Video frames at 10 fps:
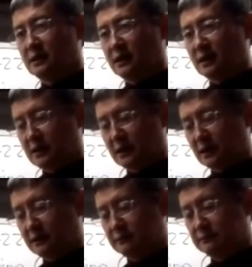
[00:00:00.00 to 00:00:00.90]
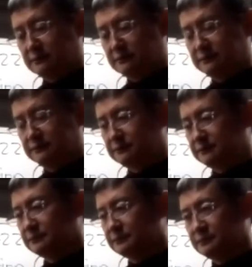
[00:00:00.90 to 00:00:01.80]
And then
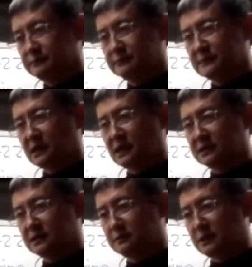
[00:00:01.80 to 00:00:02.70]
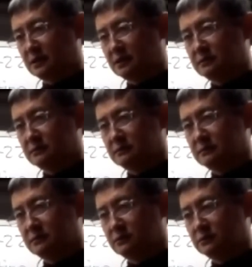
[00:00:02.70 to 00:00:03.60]
the customer
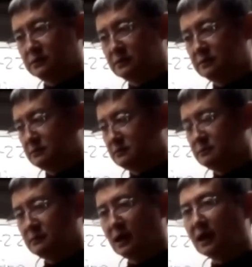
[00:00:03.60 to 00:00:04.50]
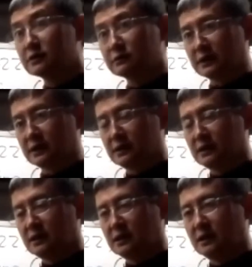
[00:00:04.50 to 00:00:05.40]
who's hungry
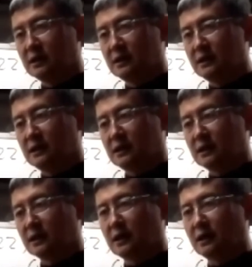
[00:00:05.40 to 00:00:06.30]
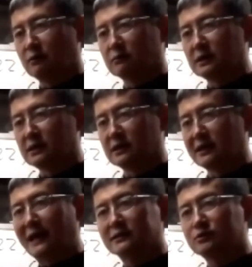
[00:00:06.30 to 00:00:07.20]
and got only the
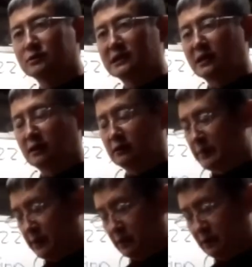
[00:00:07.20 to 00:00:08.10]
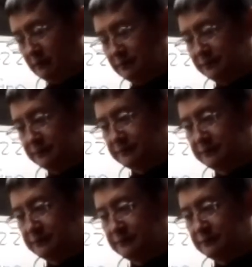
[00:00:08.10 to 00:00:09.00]
last $20 bill
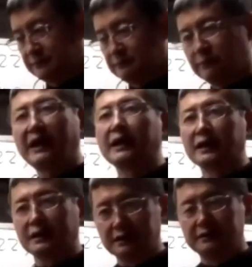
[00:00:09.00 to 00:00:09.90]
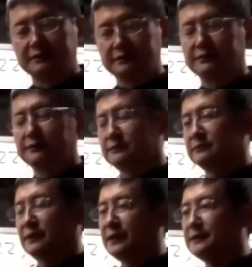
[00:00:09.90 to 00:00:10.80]
paid,
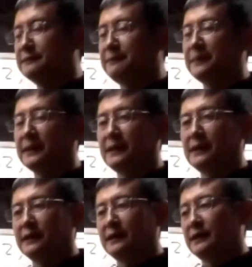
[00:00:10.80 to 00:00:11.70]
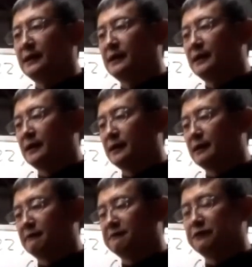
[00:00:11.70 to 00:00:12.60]
right,
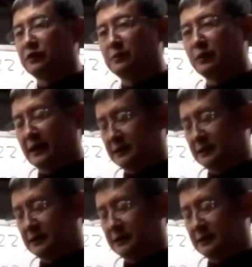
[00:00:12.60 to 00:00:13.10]
for the bread.